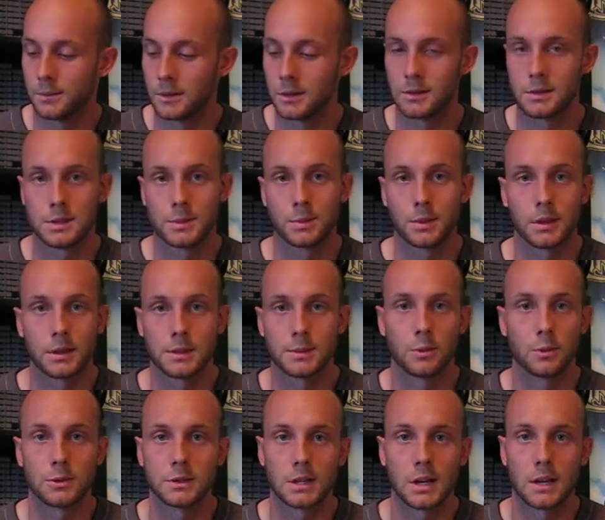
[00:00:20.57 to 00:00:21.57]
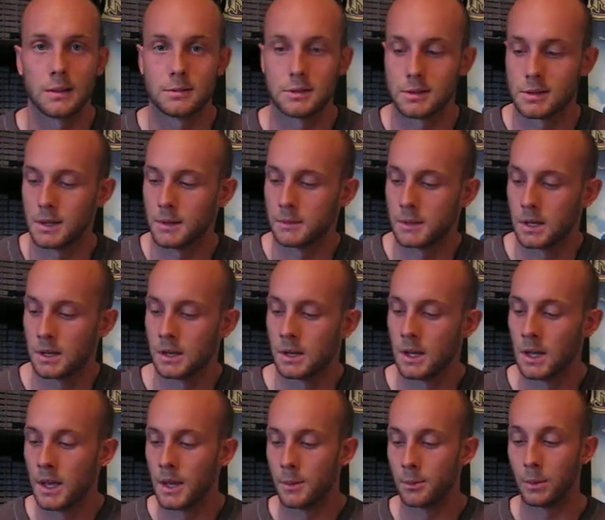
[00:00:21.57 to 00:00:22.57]
They're just probably sports games or something.
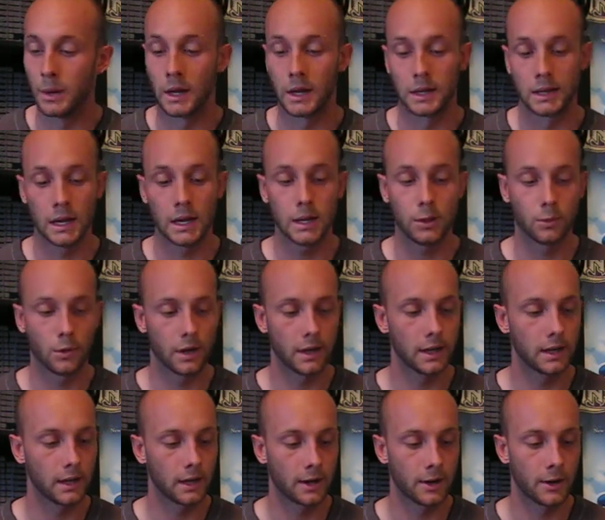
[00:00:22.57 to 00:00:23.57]
But anyway,